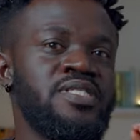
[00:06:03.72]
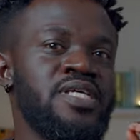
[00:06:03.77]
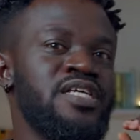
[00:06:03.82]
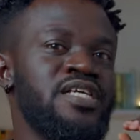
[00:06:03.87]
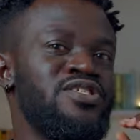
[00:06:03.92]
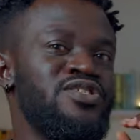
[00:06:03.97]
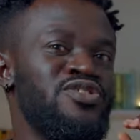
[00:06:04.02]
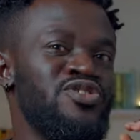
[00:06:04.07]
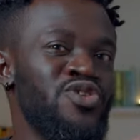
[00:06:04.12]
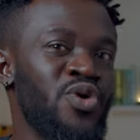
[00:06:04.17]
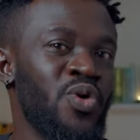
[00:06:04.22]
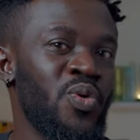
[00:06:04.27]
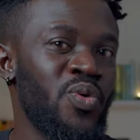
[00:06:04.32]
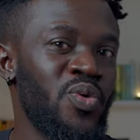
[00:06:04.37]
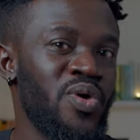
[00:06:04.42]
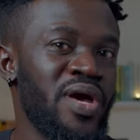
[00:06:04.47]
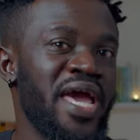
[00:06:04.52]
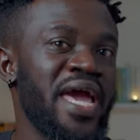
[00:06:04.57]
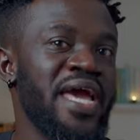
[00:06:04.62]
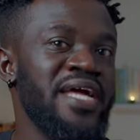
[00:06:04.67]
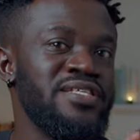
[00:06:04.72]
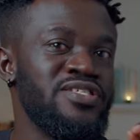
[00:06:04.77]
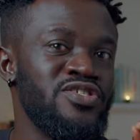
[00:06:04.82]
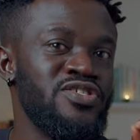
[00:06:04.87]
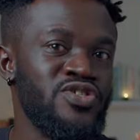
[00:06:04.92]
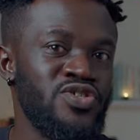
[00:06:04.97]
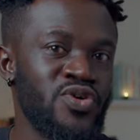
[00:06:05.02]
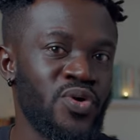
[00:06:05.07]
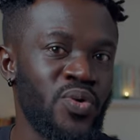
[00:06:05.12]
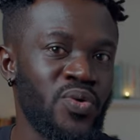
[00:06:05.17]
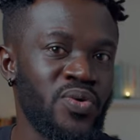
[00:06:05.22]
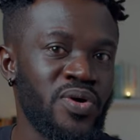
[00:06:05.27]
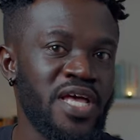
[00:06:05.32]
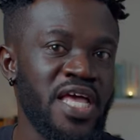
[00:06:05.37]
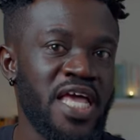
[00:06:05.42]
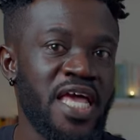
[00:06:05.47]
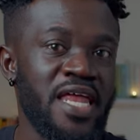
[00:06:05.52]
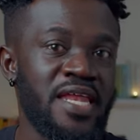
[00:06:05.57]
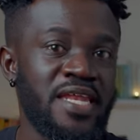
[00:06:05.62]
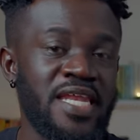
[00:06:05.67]
says no, it's no.
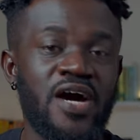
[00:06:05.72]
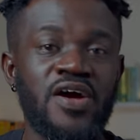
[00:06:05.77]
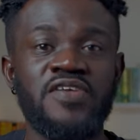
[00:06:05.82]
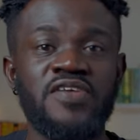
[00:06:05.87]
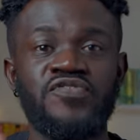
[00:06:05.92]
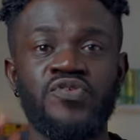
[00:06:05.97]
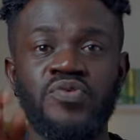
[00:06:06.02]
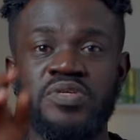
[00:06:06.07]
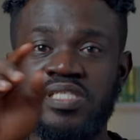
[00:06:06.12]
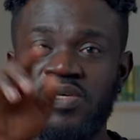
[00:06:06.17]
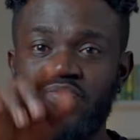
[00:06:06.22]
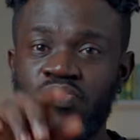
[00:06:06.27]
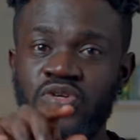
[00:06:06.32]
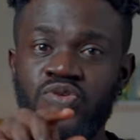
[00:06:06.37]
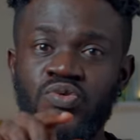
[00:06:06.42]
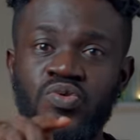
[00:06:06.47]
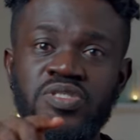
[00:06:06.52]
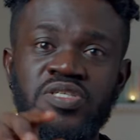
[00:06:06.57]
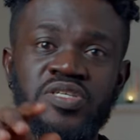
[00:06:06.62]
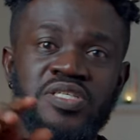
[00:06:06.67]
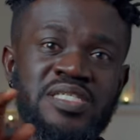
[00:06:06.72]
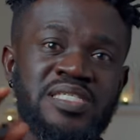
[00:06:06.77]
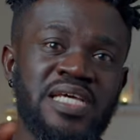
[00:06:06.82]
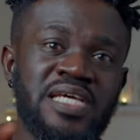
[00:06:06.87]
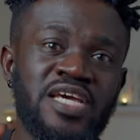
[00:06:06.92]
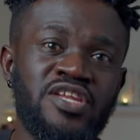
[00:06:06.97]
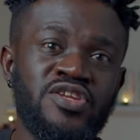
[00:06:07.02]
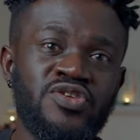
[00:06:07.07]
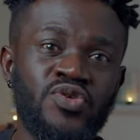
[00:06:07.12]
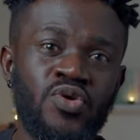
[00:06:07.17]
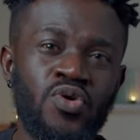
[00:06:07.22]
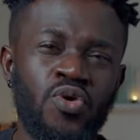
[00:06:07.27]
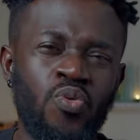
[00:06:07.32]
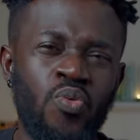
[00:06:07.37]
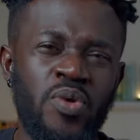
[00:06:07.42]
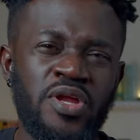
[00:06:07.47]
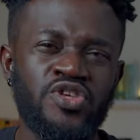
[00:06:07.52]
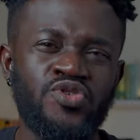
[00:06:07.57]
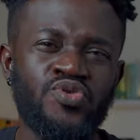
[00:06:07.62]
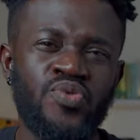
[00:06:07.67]
Now, if you're someone who was going to say no
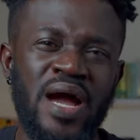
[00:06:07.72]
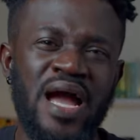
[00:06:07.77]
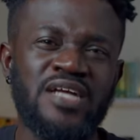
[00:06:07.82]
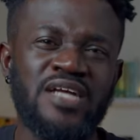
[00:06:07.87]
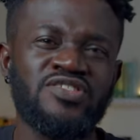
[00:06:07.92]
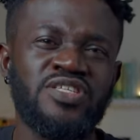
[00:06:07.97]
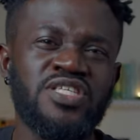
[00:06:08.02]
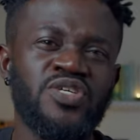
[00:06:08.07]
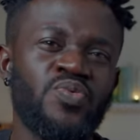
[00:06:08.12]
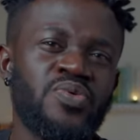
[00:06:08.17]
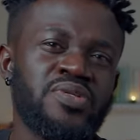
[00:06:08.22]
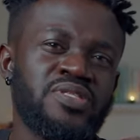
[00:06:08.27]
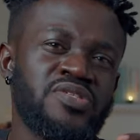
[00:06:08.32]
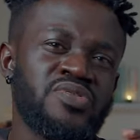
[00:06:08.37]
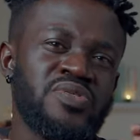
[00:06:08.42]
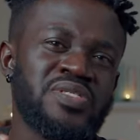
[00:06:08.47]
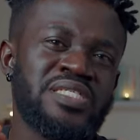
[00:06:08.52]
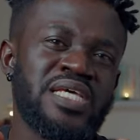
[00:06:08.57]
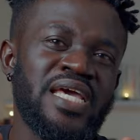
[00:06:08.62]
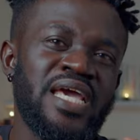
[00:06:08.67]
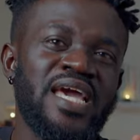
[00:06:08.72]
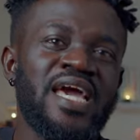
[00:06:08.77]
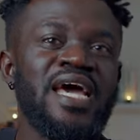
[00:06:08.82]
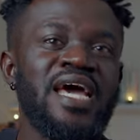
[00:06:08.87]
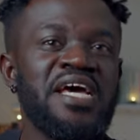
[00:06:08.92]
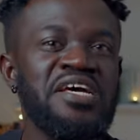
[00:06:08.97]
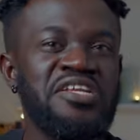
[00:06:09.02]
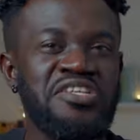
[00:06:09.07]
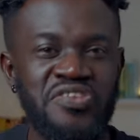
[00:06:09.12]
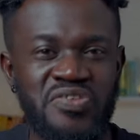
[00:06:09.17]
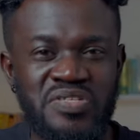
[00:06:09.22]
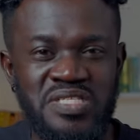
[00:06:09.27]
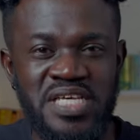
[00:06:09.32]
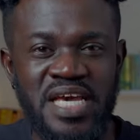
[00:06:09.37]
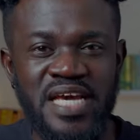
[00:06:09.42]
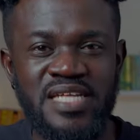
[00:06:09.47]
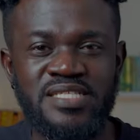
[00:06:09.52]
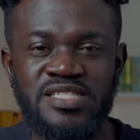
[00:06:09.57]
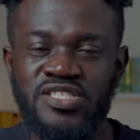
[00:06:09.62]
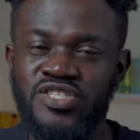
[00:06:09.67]
when you actually wanted to say, not
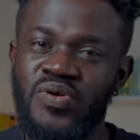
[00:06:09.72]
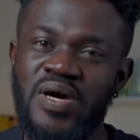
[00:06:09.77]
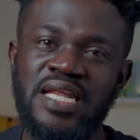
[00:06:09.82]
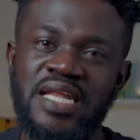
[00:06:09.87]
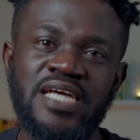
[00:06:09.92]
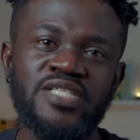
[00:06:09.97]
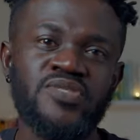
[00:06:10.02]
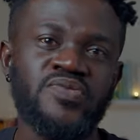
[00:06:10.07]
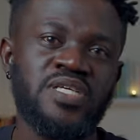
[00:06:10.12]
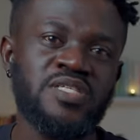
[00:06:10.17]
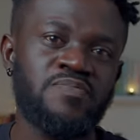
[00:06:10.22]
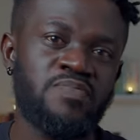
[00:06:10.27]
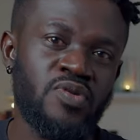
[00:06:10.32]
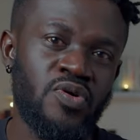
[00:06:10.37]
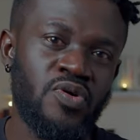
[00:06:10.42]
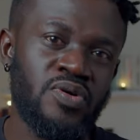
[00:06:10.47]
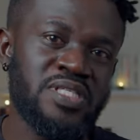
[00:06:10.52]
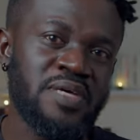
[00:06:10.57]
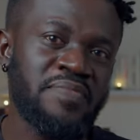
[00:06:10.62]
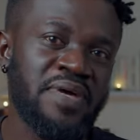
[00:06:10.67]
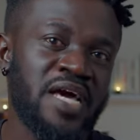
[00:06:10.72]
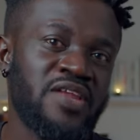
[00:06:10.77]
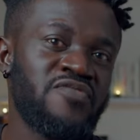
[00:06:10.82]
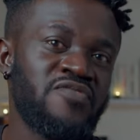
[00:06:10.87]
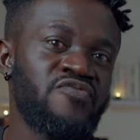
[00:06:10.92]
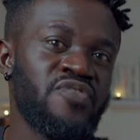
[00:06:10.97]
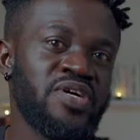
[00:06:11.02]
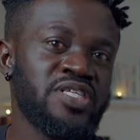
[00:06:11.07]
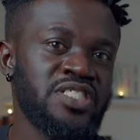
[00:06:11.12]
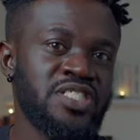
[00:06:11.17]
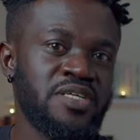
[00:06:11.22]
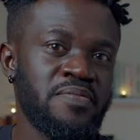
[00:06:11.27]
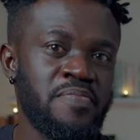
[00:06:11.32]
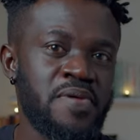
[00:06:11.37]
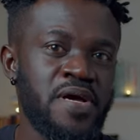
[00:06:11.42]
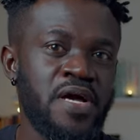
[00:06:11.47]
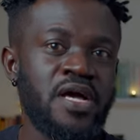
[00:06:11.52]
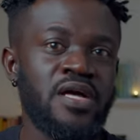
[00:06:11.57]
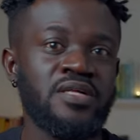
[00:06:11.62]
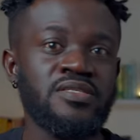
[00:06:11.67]
yet, you know, I like to explore some kind of
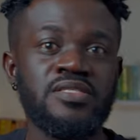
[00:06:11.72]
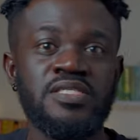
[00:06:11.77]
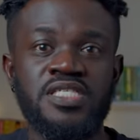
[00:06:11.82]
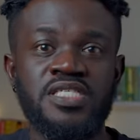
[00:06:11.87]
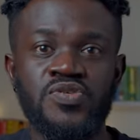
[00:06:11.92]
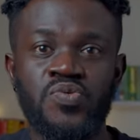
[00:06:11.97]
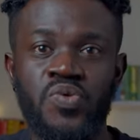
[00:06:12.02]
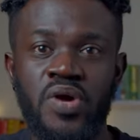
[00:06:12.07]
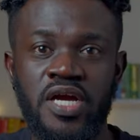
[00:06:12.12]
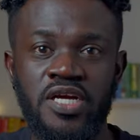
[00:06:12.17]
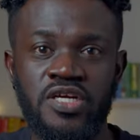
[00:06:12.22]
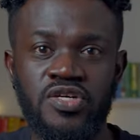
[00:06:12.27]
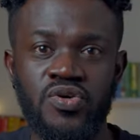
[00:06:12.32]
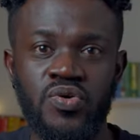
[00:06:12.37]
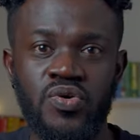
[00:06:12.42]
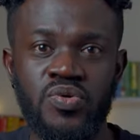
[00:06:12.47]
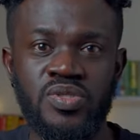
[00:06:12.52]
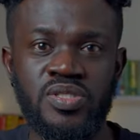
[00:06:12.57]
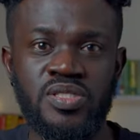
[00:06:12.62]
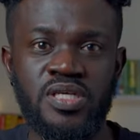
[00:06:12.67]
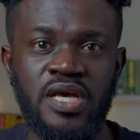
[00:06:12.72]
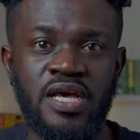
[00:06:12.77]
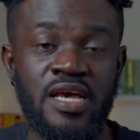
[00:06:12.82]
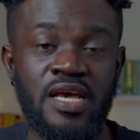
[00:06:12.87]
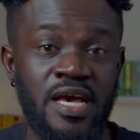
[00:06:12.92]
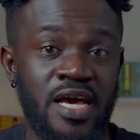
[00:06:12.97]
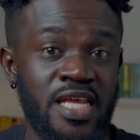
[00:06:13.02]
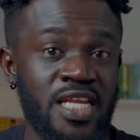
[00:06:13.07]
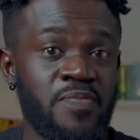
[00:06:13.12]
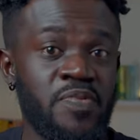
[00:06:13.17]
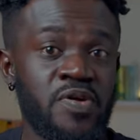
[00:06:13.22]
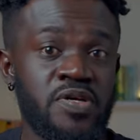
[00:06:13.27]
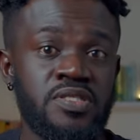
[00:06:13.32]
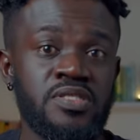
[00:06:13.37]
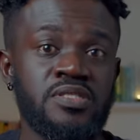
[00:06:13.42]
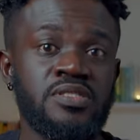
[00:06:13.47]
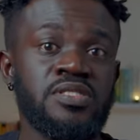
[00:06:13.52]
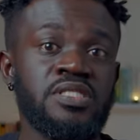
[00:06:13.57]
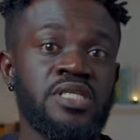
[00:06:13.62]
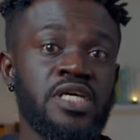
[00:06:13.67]
friendship to see where it goes, and the
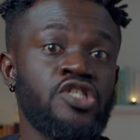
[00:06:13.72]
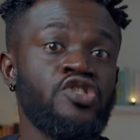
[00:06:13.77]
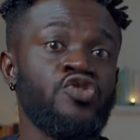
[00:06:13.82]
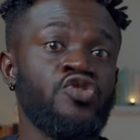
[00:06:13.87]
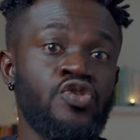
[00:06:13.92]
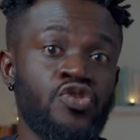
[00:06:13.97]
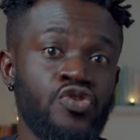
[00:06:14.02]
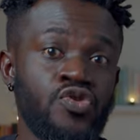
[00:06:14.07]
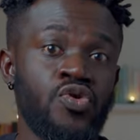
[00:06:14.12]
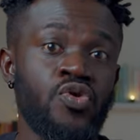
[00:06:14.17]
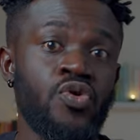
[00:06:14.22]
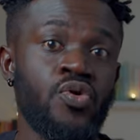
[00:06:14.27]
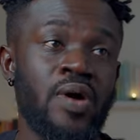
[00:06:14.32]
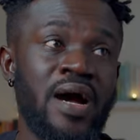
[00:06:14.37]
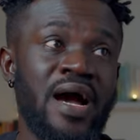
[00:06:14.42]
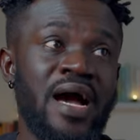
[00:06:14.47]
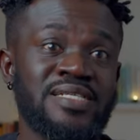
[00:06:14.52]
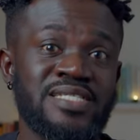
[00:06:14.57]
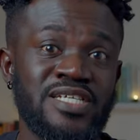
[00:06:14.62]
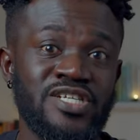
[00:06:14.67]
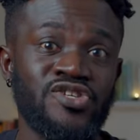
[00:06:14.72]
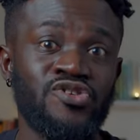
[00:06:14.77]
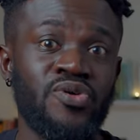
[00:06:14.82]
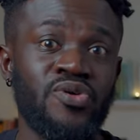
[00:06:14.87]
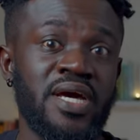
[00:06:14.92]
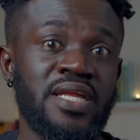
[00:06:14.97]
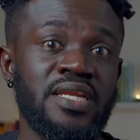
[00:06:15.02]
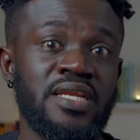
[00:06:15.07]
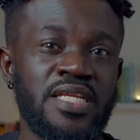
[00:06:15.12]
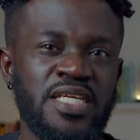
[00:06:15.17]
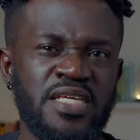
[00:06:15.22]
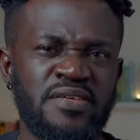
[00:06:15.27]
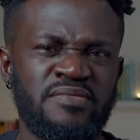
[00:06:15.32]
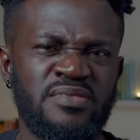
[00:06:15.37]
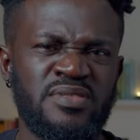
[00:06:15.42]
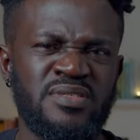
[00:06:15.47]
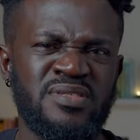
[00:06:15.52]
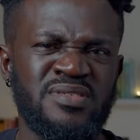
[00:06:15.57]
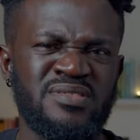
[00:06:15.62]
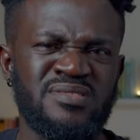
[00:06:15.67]
person takes your no as a no and
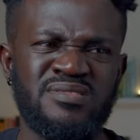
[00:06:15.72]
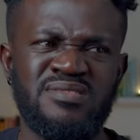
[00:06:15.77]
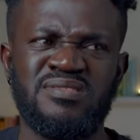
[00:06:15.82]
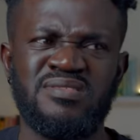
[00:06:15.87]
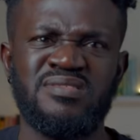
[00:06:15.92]
leaves,